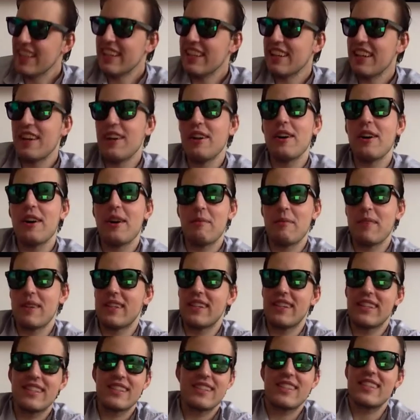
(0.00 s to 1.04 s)
oh, I mean,
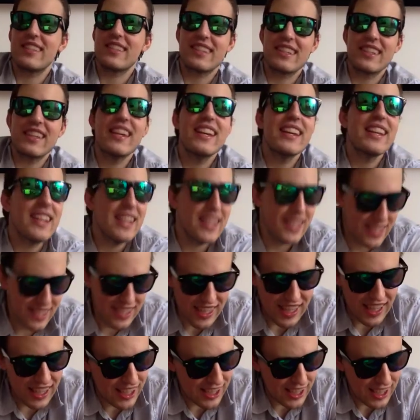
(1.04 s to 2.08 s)
it's it is
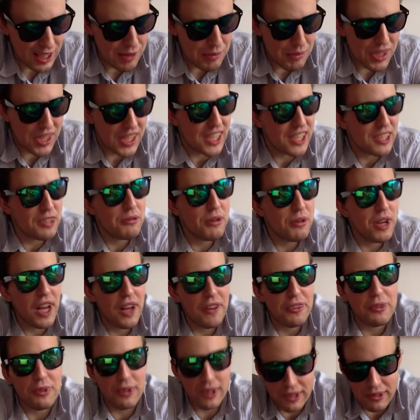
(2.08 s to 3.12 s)
kind of comedic. You
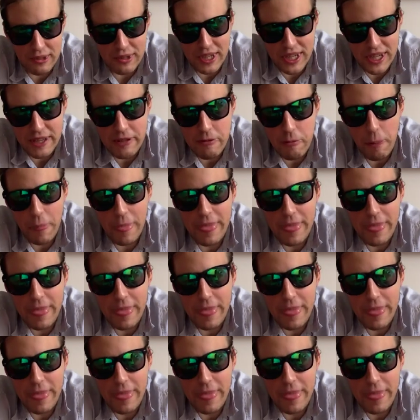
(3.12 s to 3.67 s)
have to agree.